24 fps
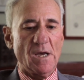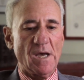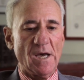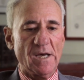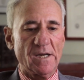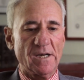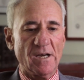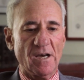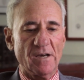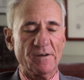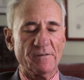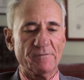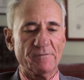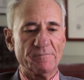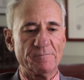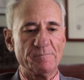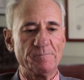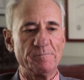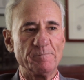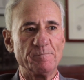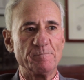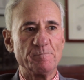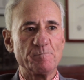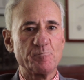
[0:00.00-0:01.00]
and I've
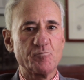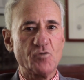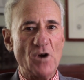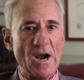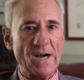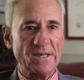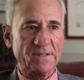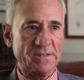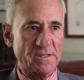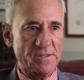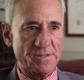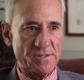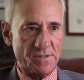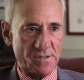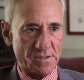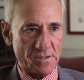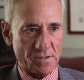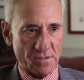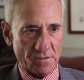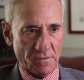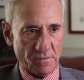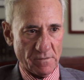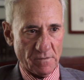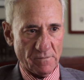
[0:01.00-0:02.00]

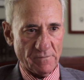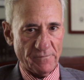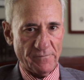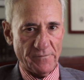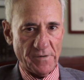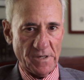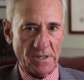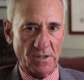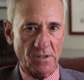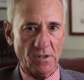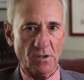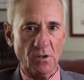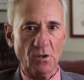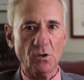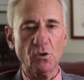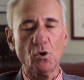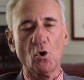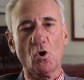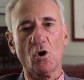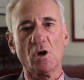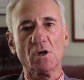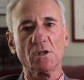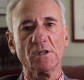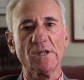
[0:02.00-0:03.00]
practiced field
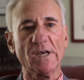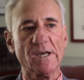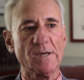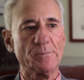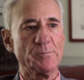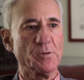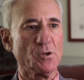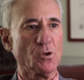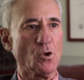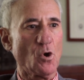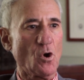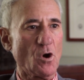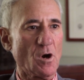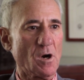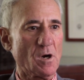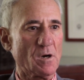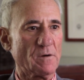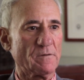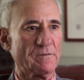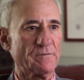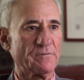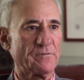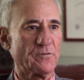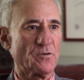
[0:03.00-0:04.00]
law, labor law,
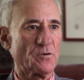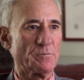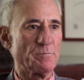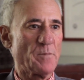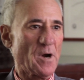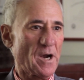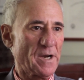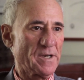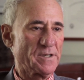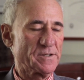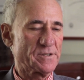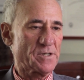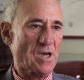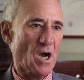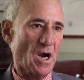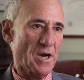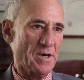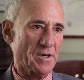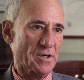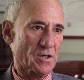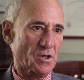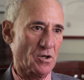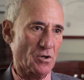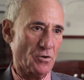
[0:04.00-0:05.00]
for my
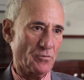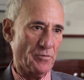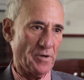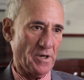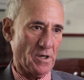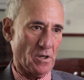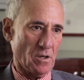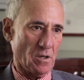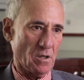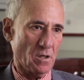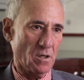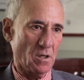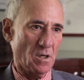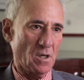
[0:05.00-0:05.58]
entire career.